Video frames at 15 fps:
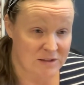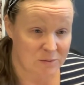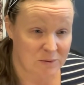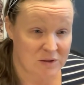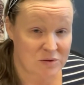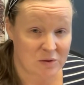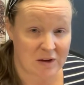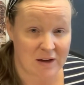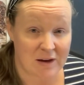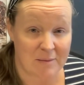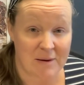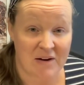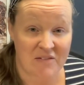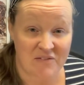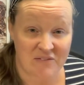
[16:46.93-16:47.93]
we're talking
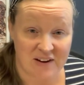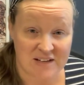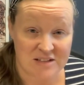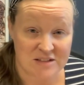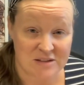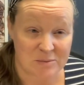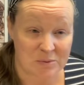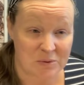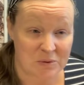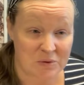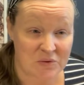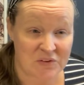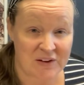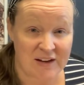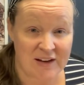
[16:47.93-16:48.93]
about
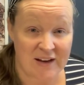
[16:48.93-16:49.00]
vegetables